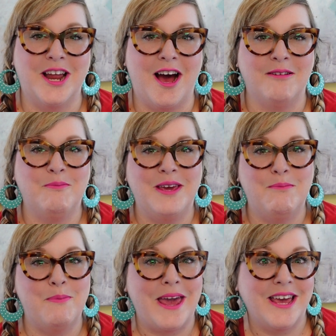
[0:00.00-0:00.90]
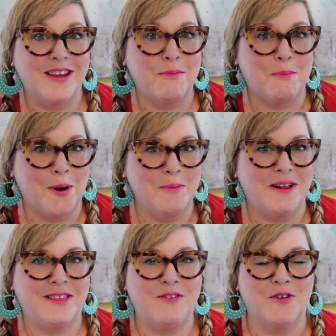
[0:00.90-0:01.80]
not be banned
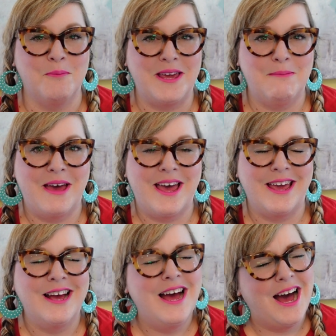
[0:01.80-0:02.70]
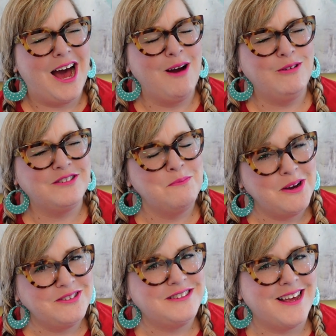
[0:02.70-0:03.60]
permanently from eBay. I was
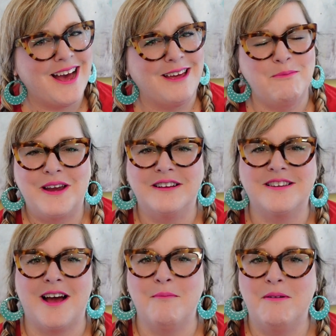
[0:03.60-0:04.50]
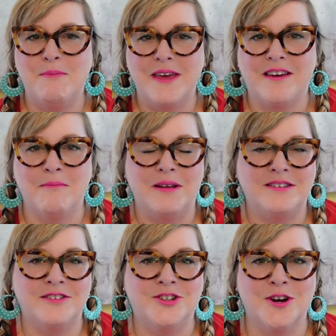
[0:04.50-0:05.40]
most sad because I'm a big
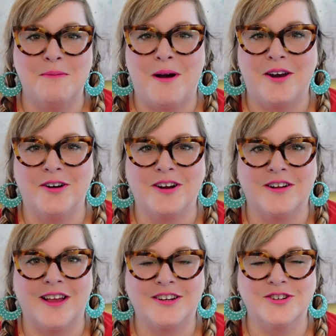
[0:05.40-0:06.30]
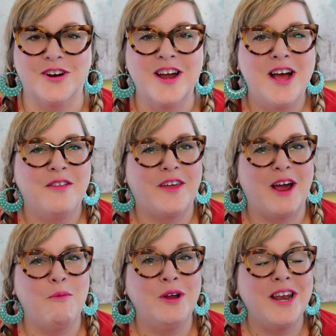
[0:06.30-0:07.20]
mid-century modern collector that
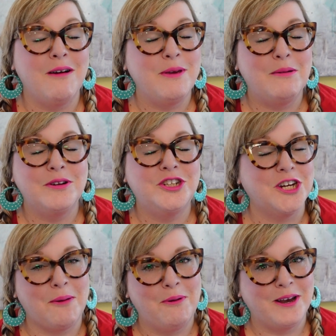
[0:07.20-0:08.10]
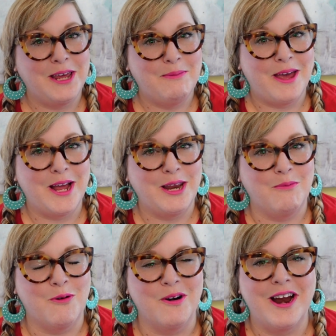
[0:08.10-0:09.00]
I would not be able to shop on eBay
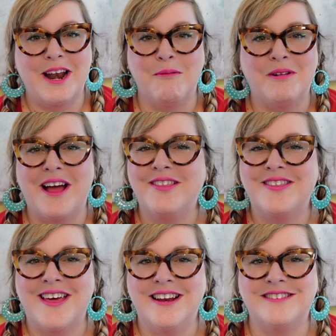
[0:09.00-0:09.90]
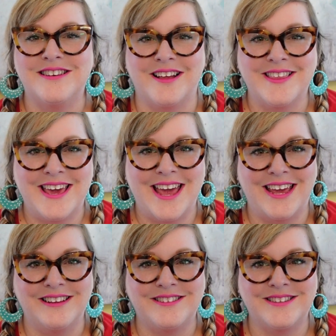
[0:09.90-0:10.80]
anymore, and I'm glad that that is not the
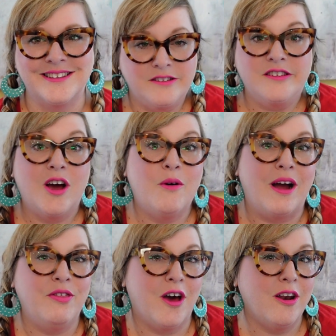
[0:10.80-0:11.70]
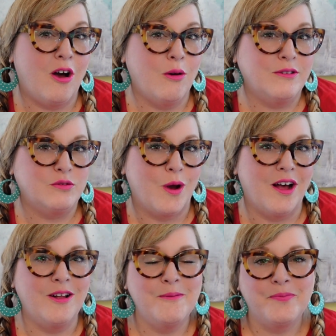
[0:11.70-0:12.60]
case. So I thought all was
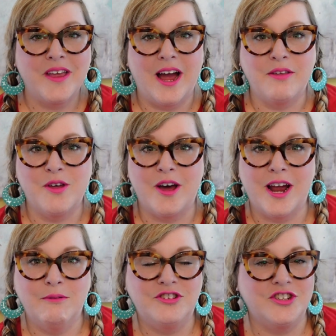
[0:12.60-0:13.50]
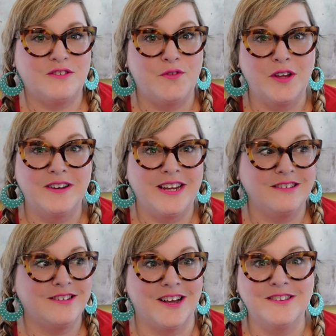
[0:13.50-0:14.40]
well. I thought I was just
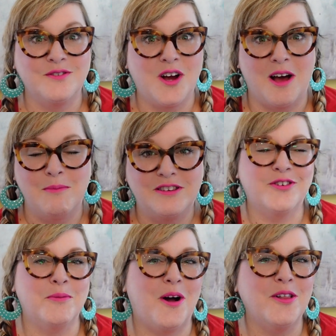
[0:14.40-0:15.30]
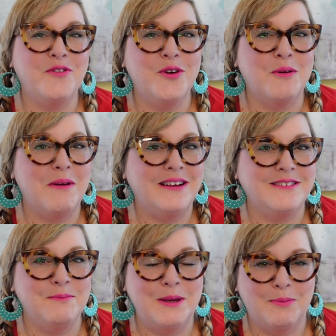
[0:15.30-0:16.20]
fielding tons of comments from all of you
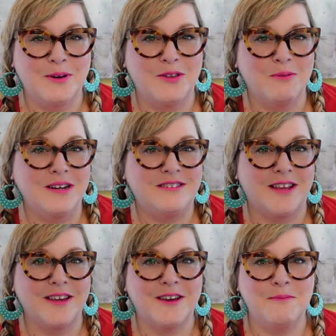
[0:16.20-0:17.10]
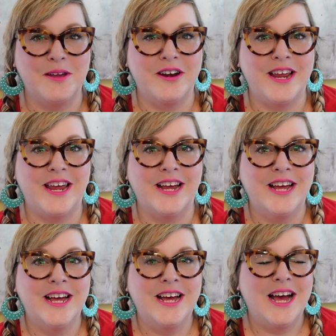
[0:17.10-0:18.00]
amazing people in the reselling community.
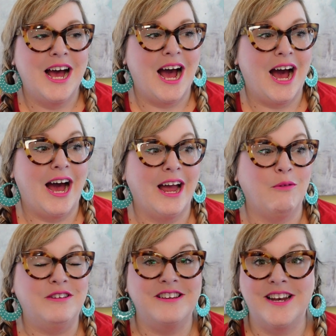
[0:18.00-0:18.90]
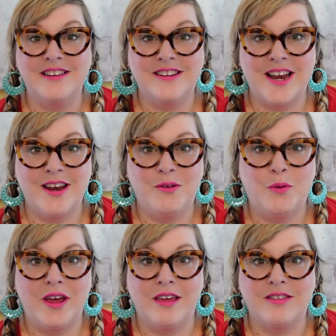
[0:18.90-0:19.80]
I was inundated
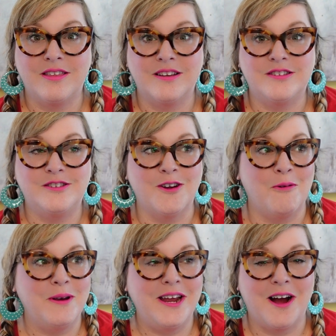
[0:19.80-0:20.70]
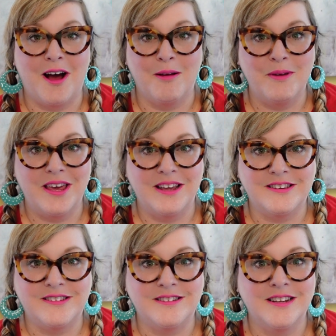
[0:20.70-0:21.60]
with so many
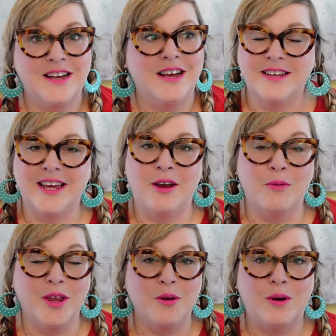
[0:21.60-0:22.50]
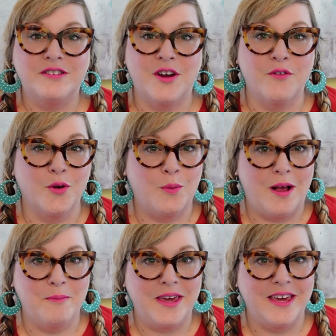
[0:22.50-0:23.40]
comments. It really was
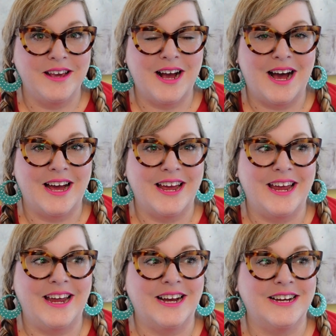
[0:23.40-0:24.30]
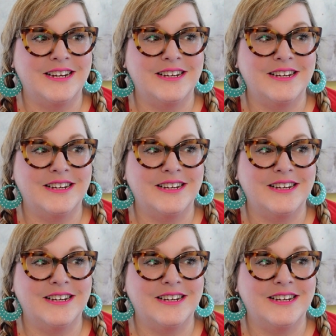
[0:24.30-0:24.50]
overwhelming. I